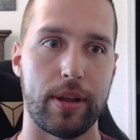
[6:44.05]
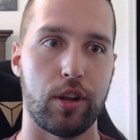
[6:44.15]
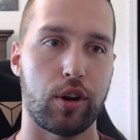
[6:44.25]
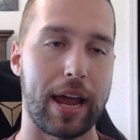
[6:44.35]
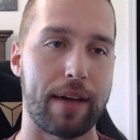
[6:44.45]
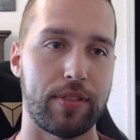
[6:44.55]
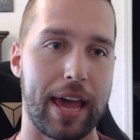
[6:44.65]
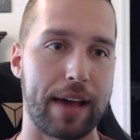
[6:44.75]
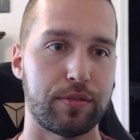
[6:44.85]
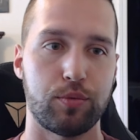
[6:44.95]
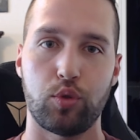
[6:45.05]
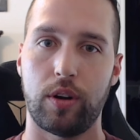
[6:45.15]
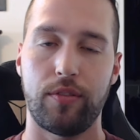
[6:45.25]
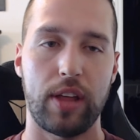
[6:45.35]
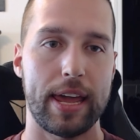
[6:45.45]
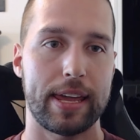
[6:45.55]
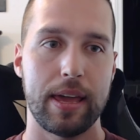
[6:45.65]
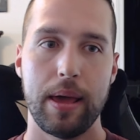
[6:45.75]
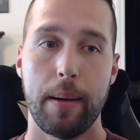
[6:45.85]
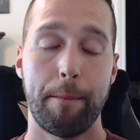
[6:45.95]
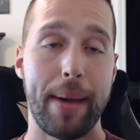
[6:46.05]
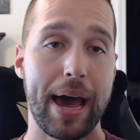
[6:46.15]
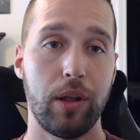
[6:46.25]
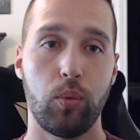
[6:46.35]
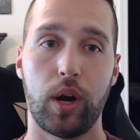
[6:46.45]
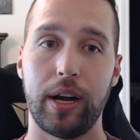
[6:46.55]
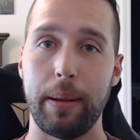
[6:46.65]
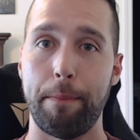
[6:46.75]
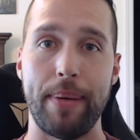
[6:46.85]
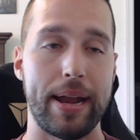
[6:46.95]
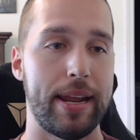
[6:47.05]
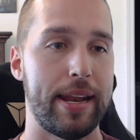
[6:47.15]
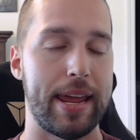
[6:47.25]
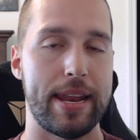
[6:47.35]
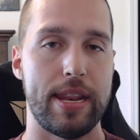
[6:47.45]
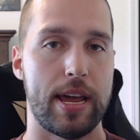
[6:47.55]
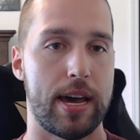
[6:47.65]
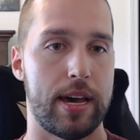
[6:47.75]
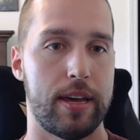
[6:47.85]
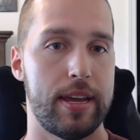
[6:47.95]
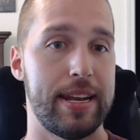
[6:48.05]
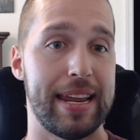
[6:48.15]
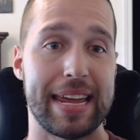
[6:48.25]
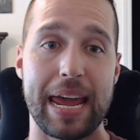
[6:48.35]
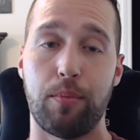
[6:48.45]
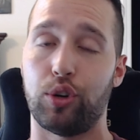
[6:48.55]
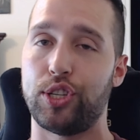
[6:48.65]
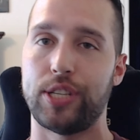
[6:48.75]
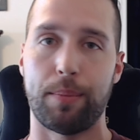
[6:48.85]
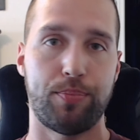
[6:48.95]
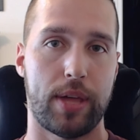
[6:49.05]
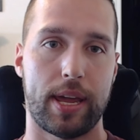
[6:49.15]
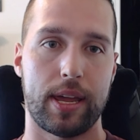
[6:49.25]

They're gonna have to have some sort of like malware embedded in the game or something